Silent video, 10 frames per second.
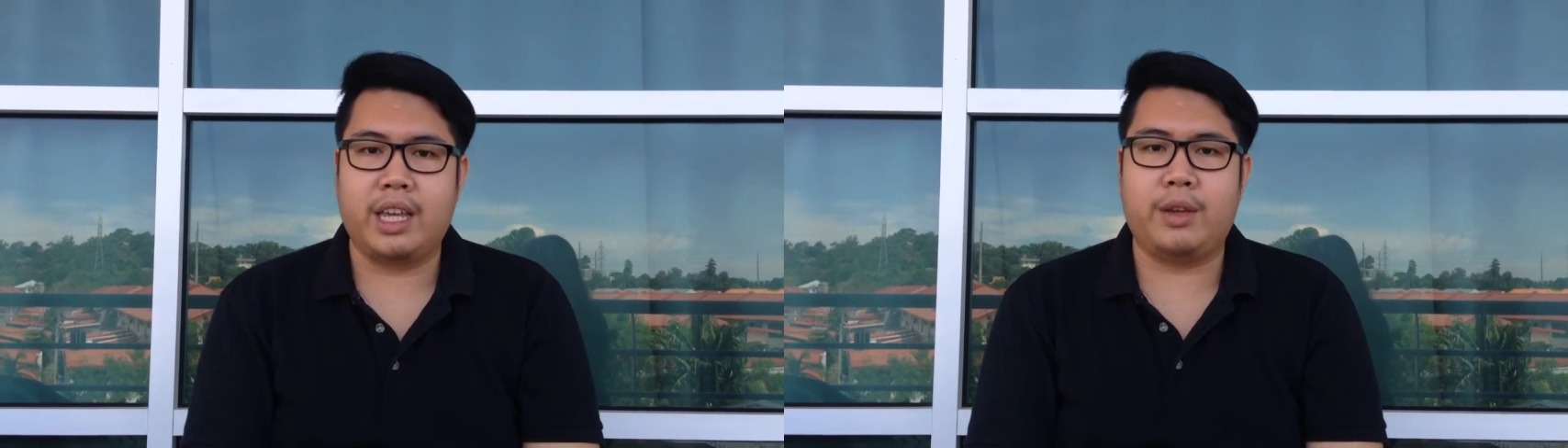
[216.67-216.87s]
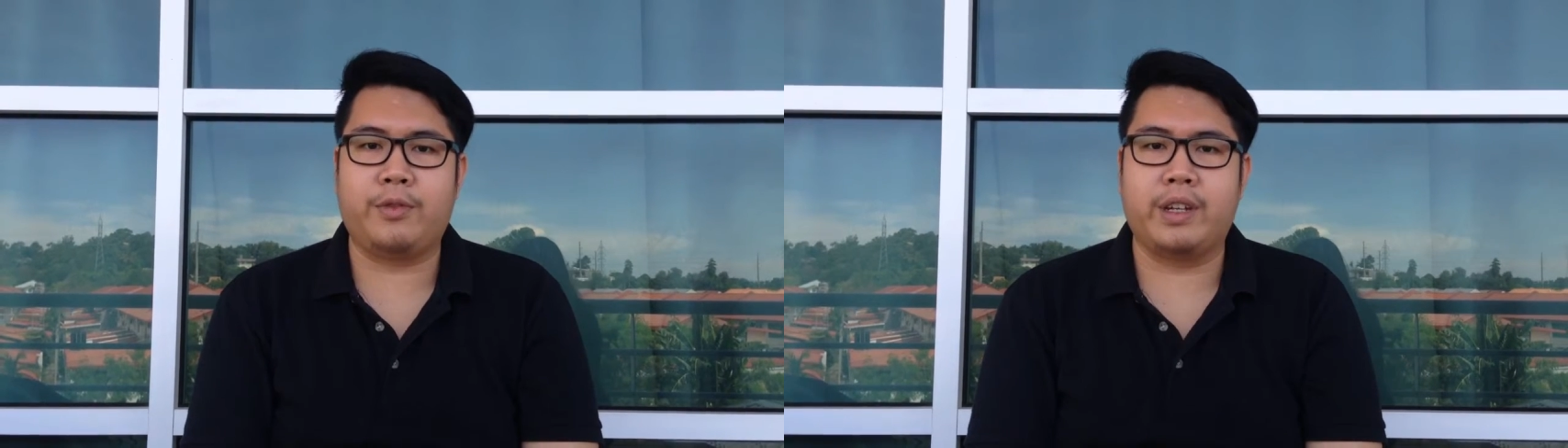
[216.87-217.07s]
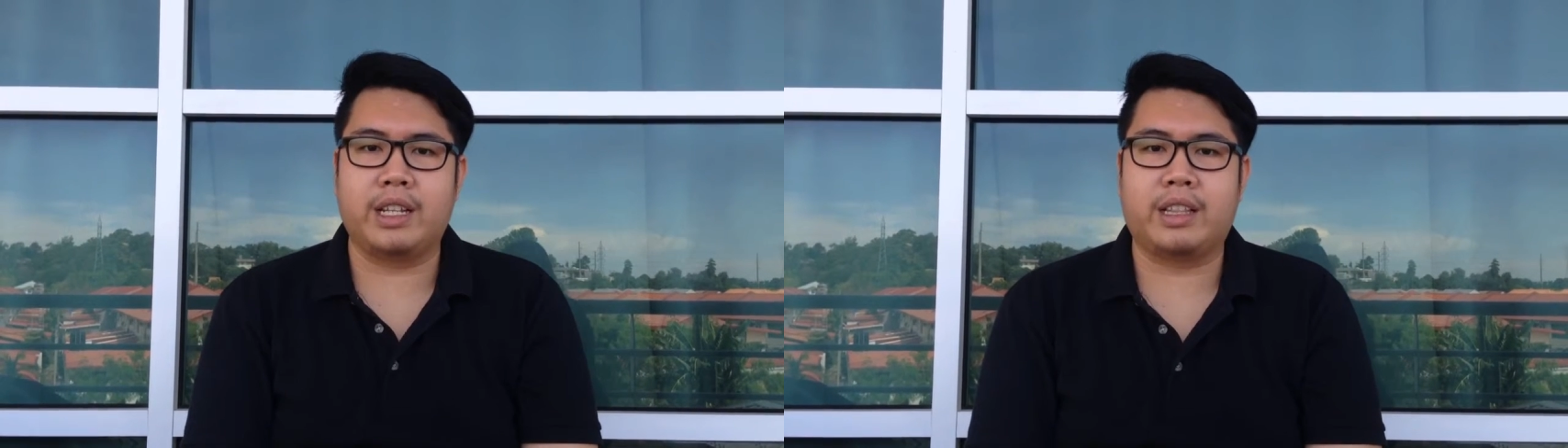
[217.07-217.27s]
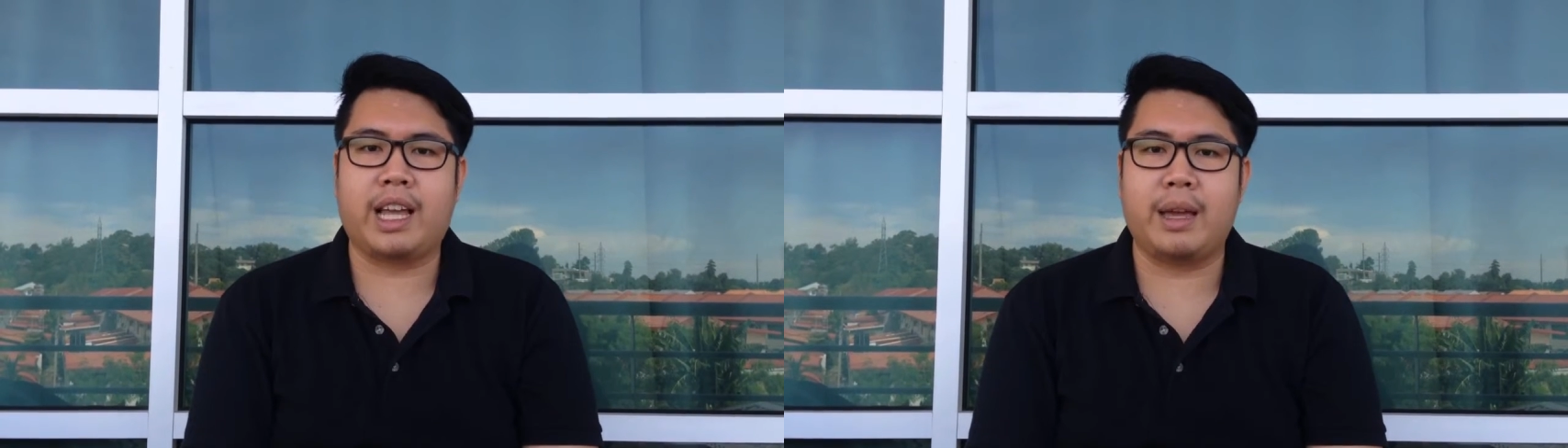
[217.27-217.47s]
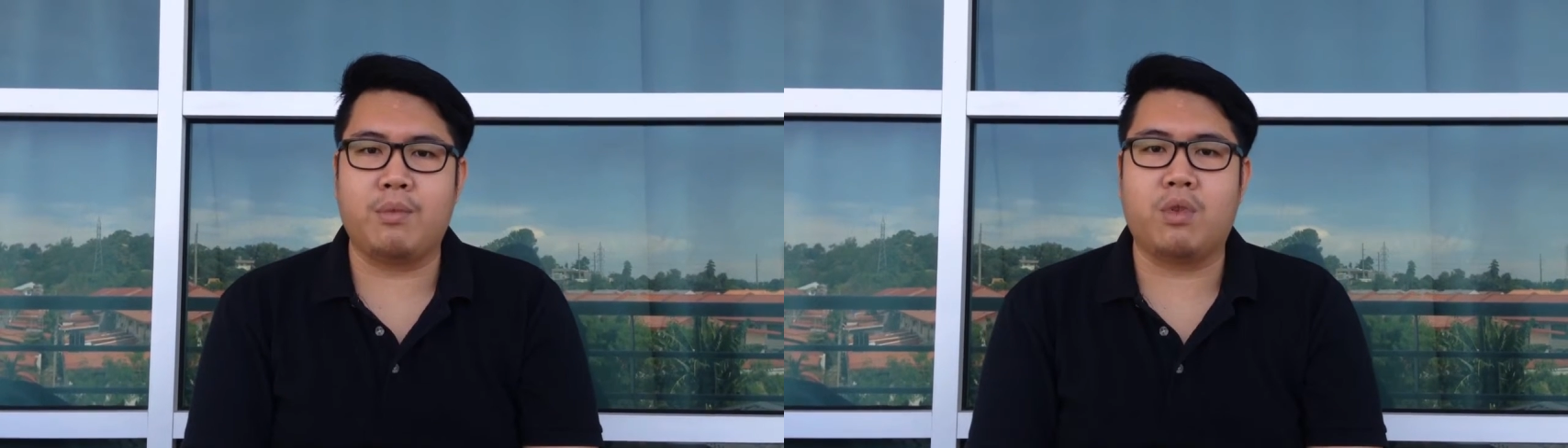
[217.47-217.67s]
if the
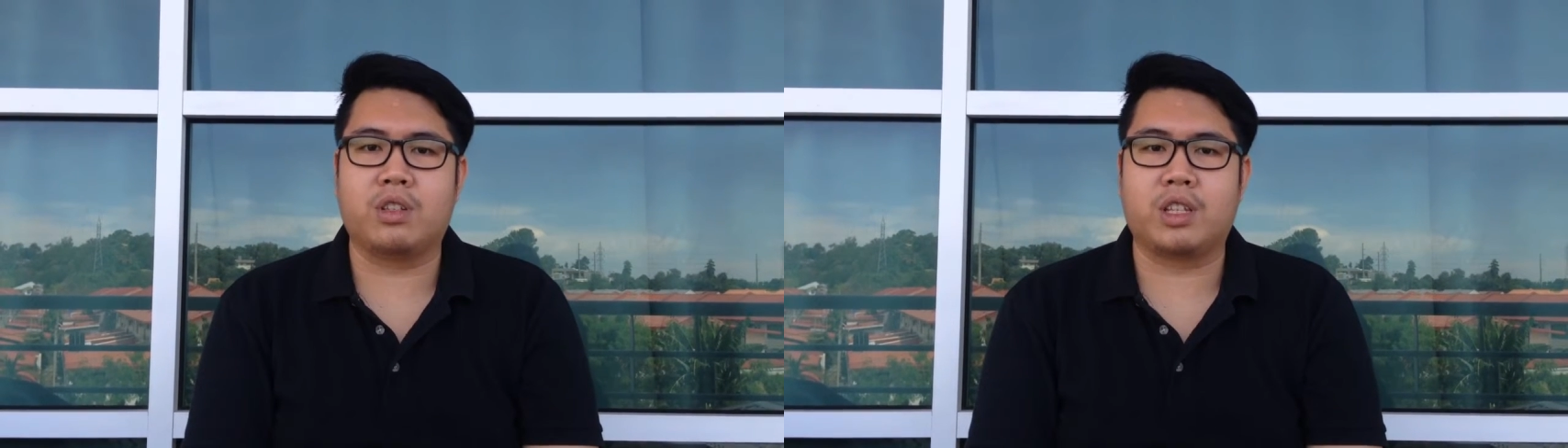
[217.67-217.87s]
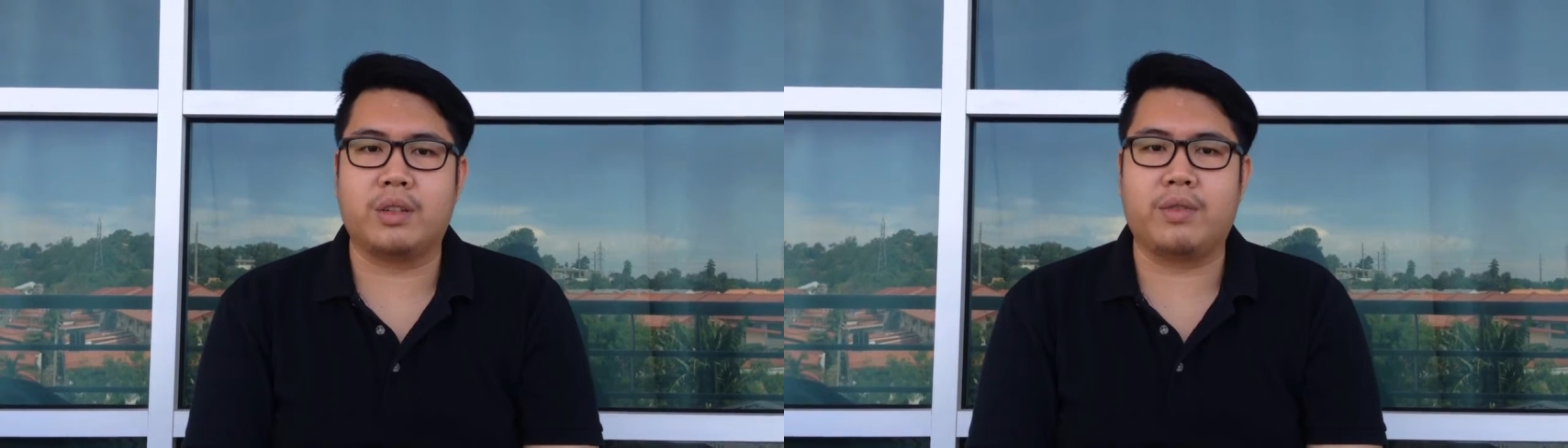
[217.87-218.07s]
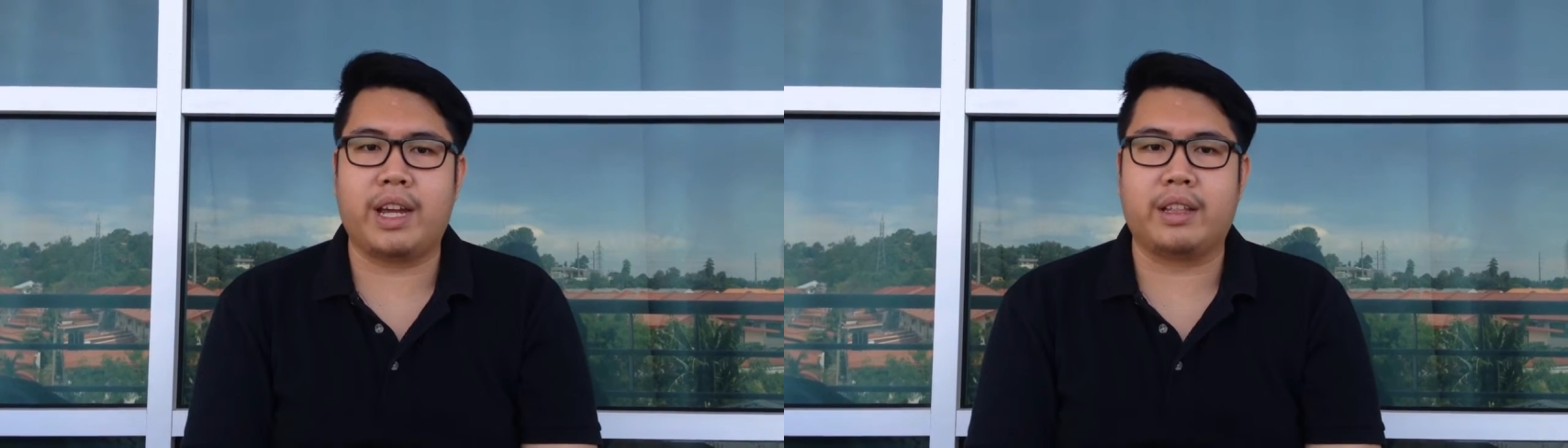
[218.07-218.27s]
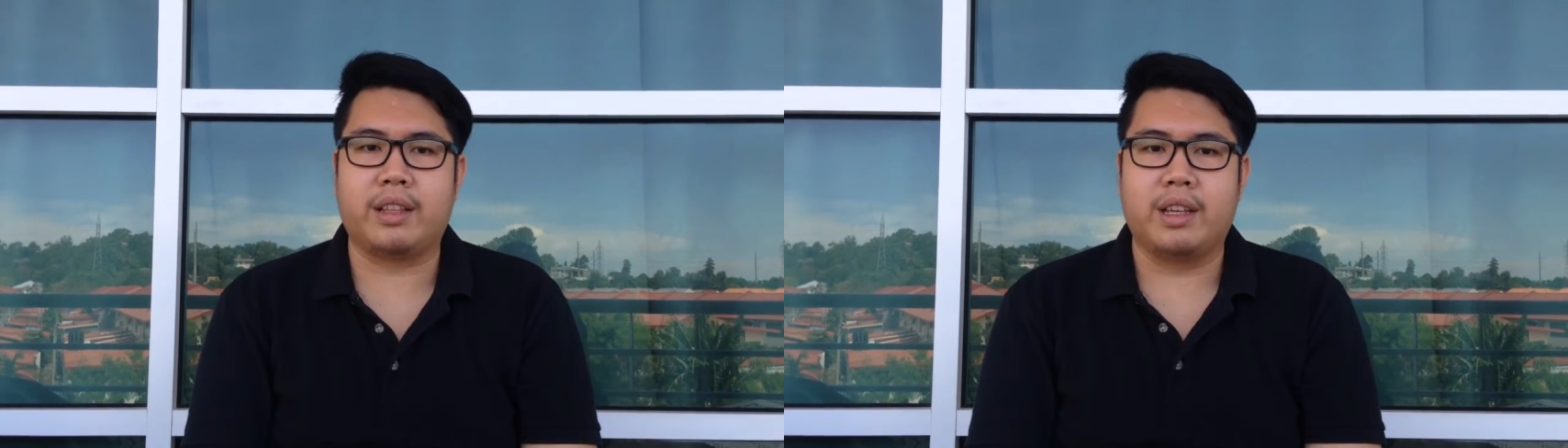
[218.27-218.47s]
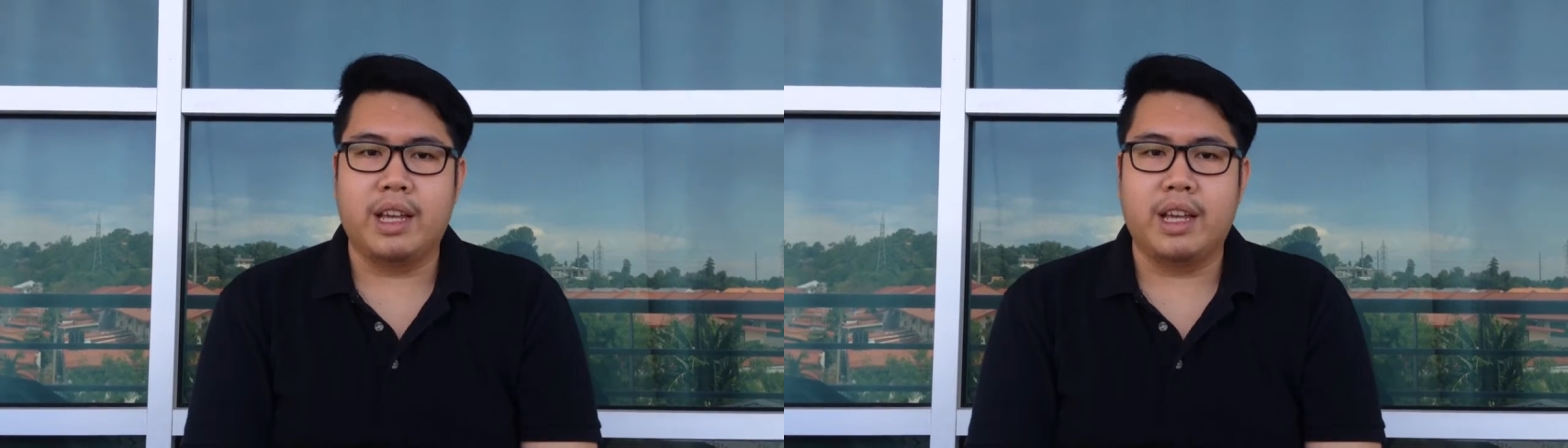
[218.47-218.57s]
time wasn't right.